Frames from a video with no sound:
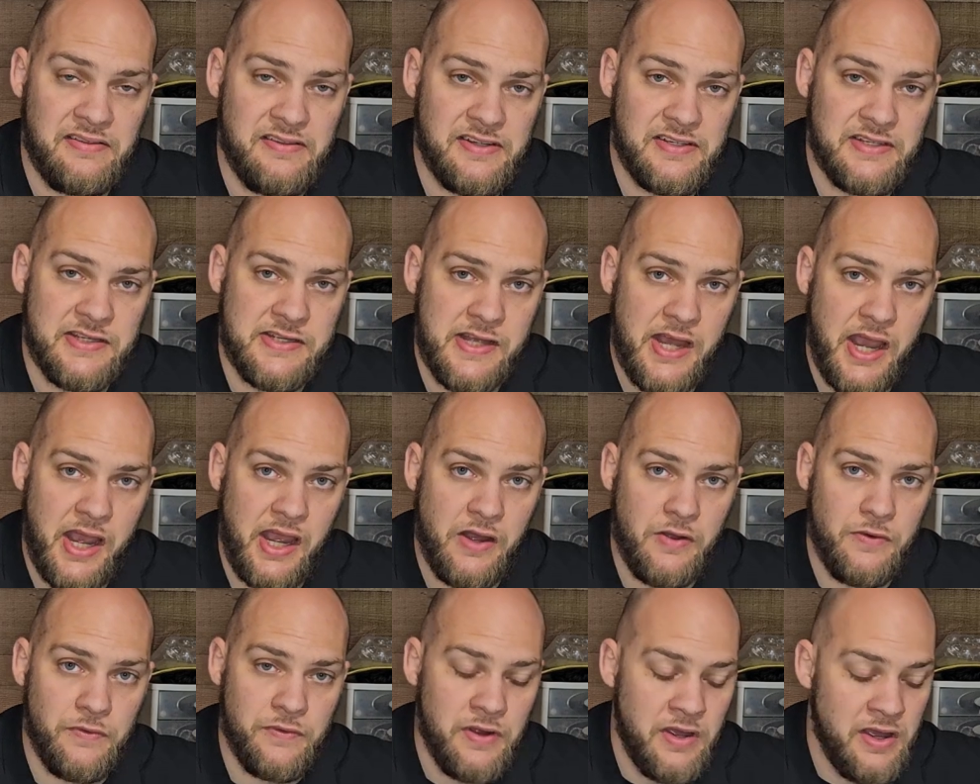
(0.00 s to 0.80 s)
the
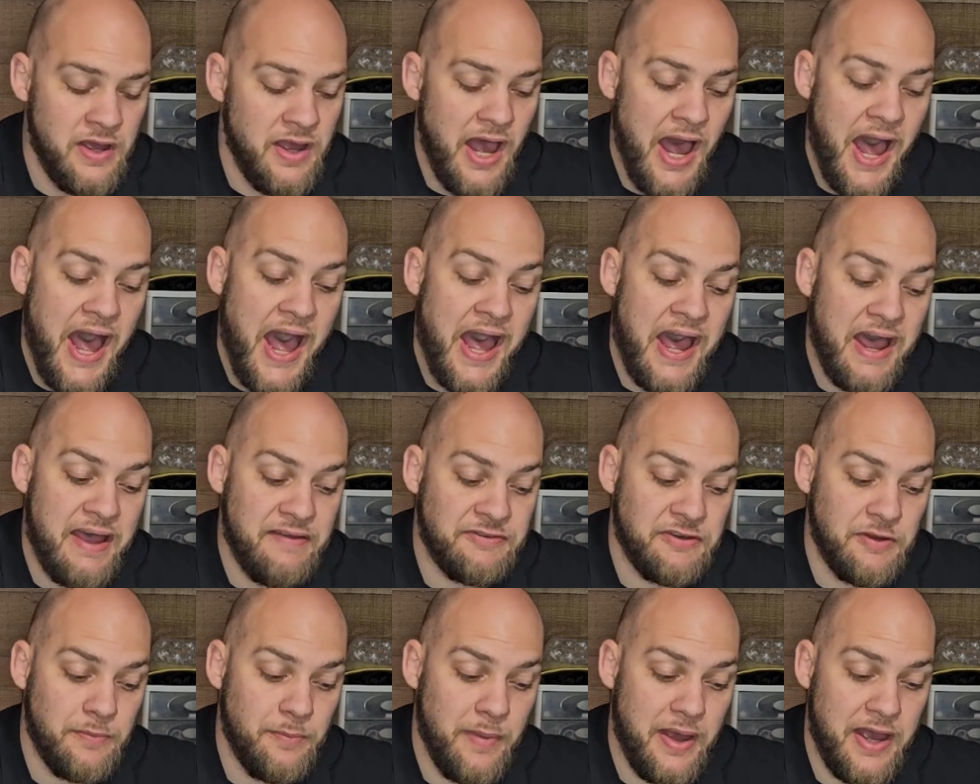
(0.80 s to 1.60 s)
sound, I have
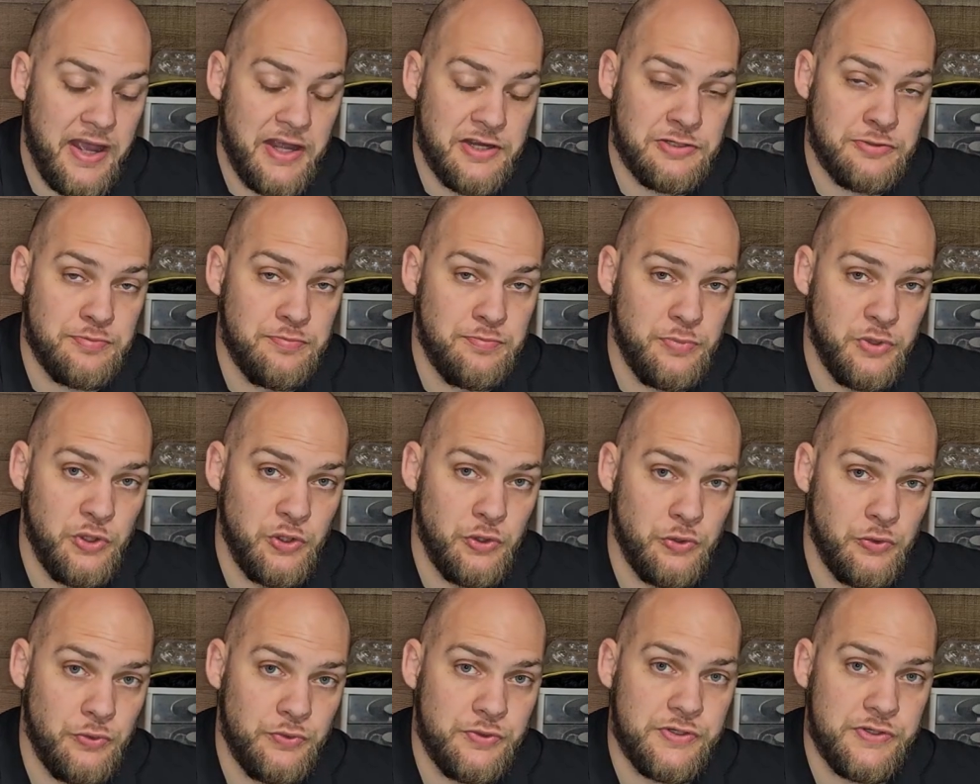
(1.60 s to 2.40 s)
to mash
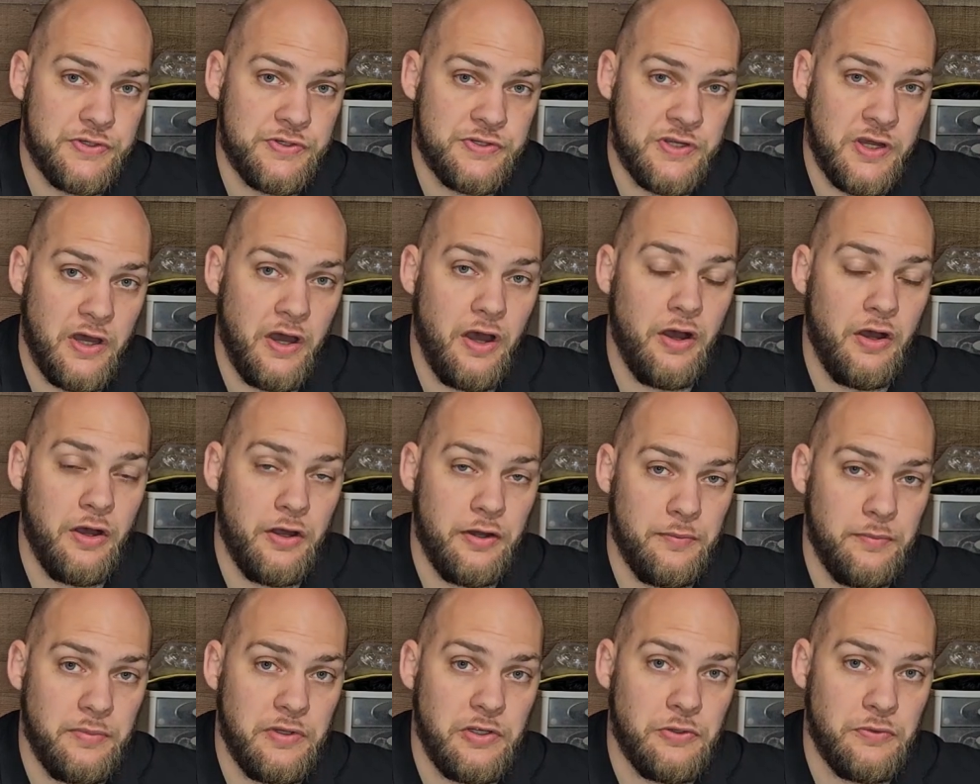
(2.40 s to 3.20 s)
mute to
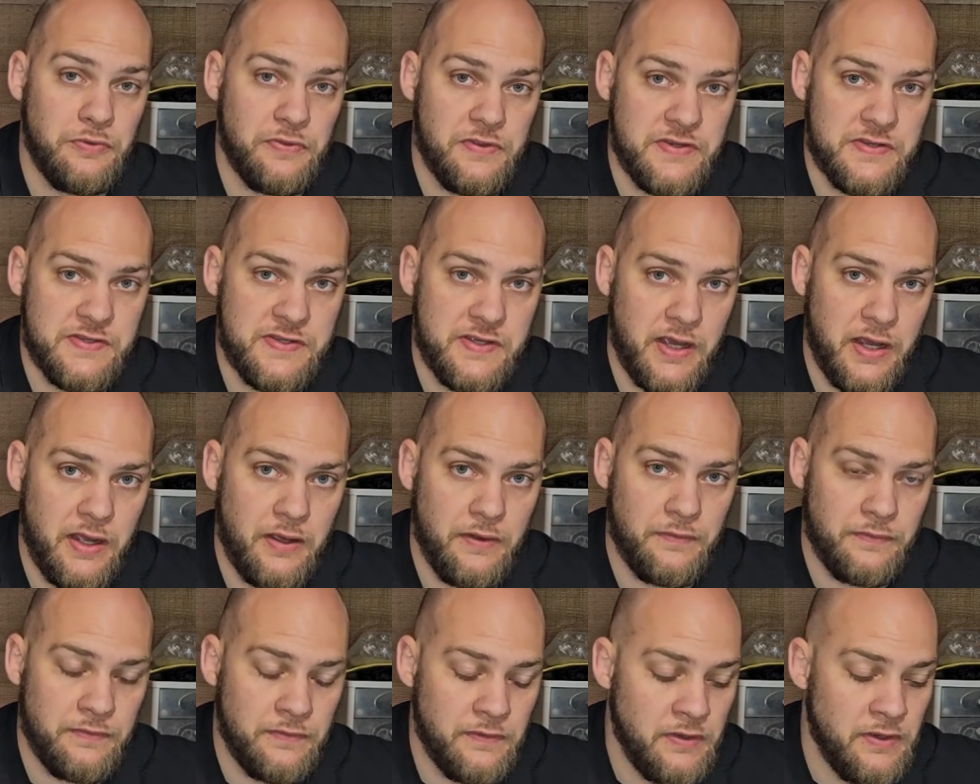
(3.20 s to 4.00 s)
unmute the
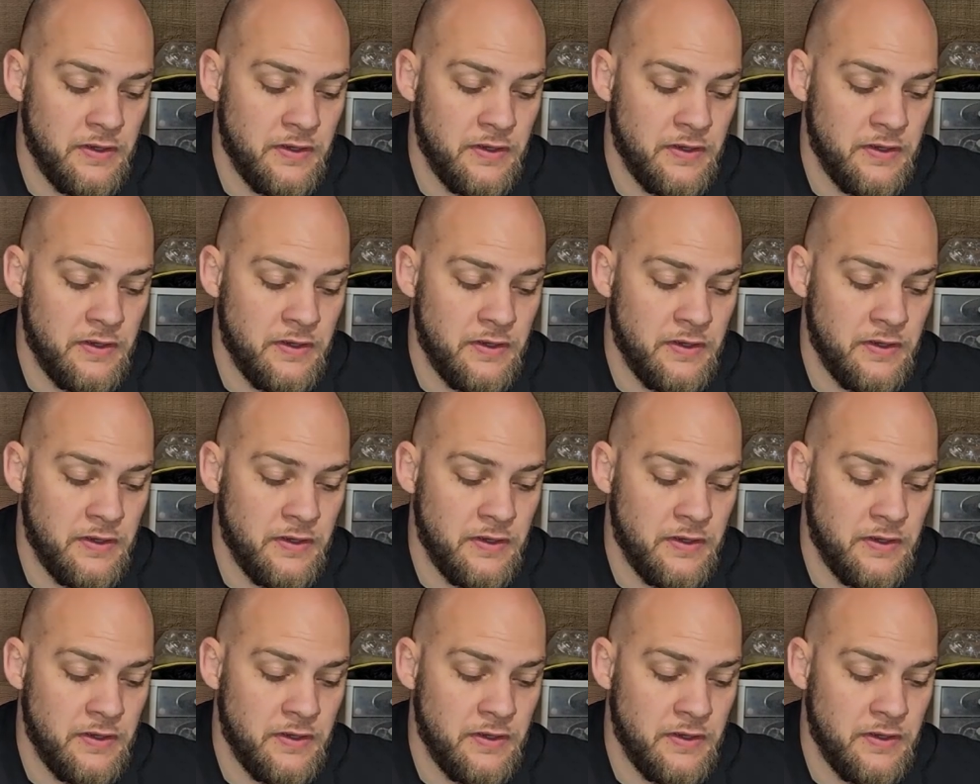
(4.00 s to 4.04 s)
sound.